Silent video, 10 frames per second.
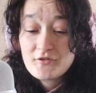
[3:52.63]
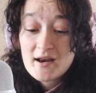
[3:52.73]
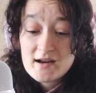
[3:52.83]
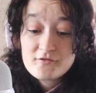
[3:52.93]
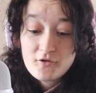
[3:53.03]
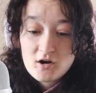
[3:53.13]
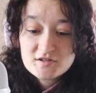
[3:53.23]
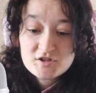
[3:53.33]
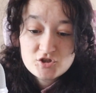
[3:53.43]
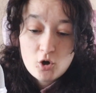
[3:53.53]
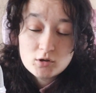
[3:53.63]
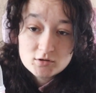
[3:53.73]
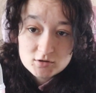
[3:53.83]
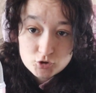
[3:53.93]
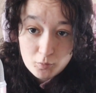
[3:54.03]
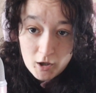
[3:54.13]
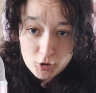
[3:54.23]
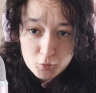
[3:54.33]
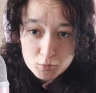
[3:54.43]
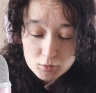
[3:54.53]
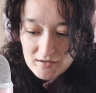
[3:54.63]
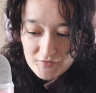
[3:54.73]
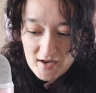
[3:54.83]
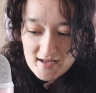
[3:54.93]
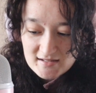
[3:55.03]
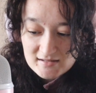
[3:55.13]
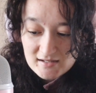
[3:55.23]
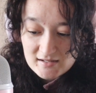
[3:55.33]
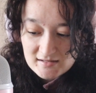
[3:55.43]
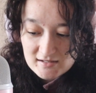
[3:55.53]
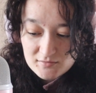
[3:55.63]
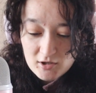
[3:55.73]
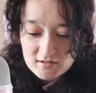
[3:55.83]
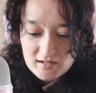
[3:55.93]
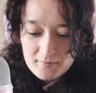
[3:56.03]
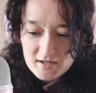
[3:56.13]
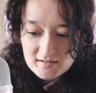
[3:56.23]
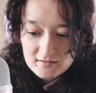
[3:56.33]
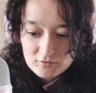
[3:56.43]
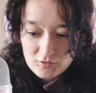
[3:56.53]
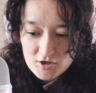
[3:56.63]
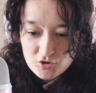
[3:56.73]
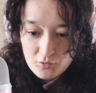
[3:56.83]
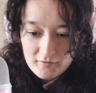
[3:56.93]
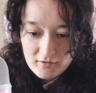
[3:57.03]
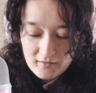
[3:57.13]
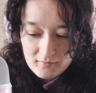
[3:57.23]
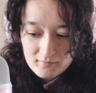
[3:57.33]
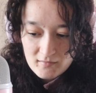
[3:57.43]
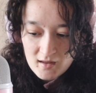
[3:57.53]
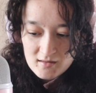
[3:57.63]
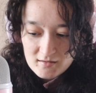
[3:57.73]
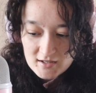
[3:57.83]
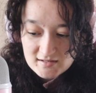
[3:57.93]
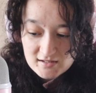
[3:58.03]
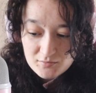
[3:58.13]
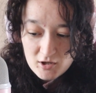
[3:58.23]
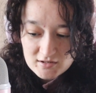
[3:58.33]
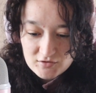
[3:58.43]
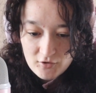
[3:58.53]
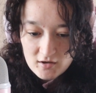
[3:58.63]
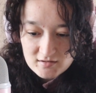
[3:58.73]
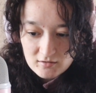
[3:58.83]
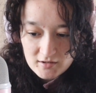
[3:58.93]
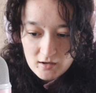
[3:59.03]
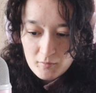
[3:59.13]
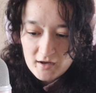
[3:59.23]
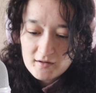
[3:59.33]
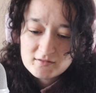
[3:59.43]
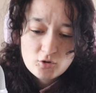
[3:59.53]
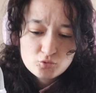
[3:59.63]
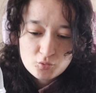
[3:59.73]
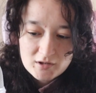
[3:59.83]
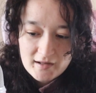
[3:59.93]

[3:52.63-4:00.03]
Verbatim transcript: Fennec fox is called Tomorrow. The Fennec is the smallest. I'm guessing. Do they show everything? Is the smallest fox? Oh yeah. Oh my god. Don't do